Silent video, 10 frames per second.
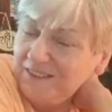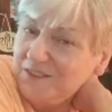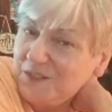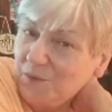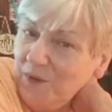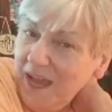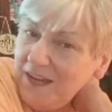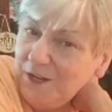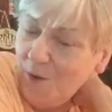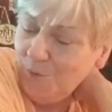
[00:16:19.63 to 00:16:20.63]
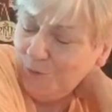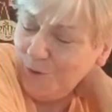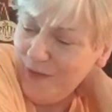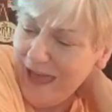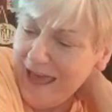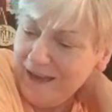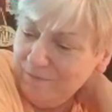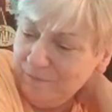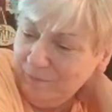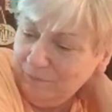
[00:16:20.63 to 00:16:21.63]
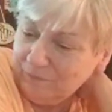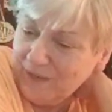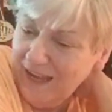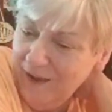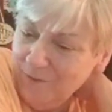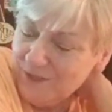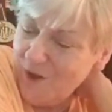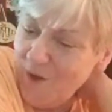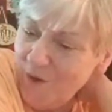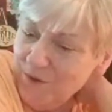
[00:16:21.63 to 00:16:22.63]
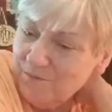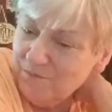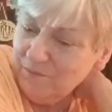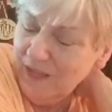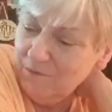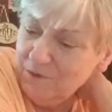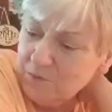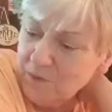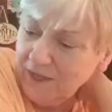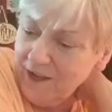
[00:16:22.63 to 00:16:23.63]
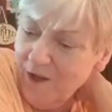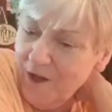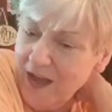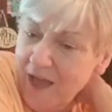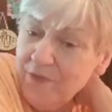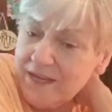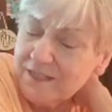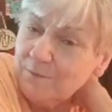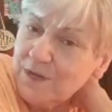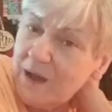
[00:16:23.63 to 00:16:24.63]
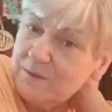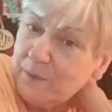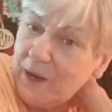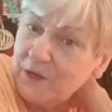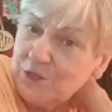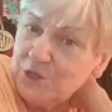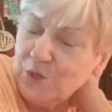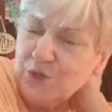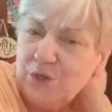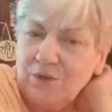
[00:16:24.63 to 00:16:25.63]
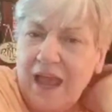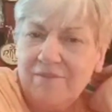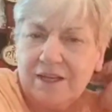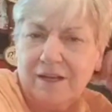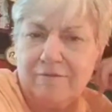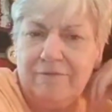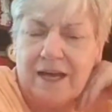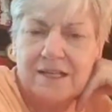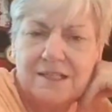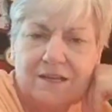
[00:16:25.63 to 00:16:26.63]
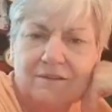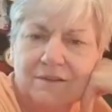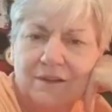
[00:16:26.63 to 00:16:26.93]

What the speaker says: So we had to go through that. It was odd. It was really odd. I think sometimes parents should have a little fuss and